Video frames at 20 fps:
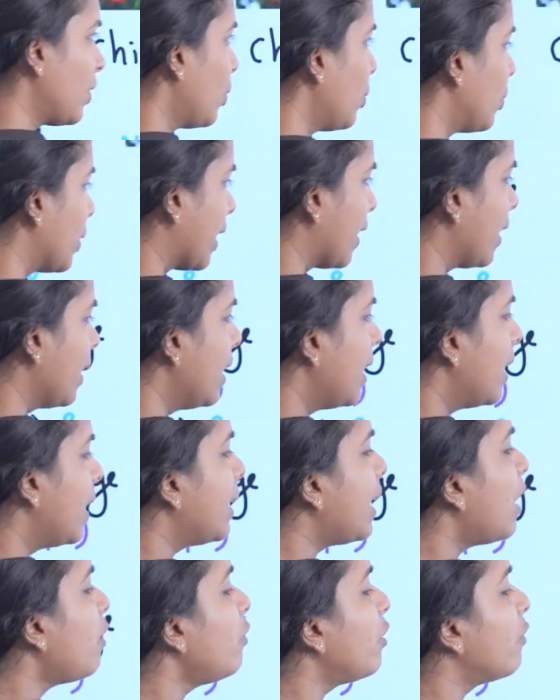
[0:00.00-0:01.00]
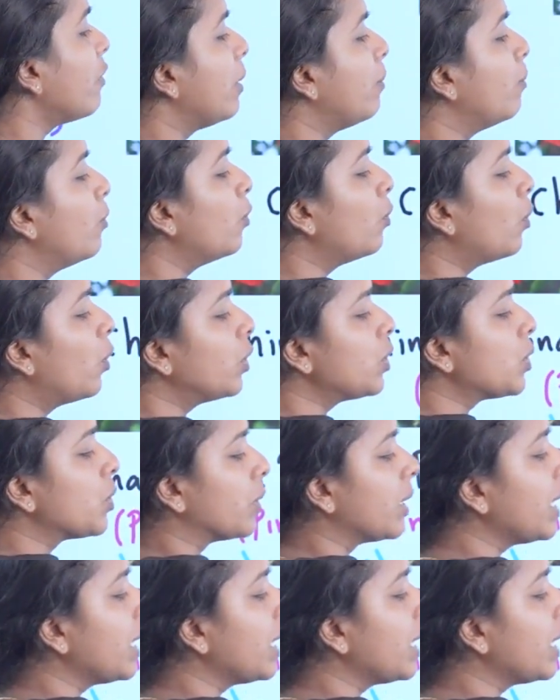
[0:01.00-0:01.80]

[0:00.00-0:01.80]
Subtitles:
Okay. Now we will move on to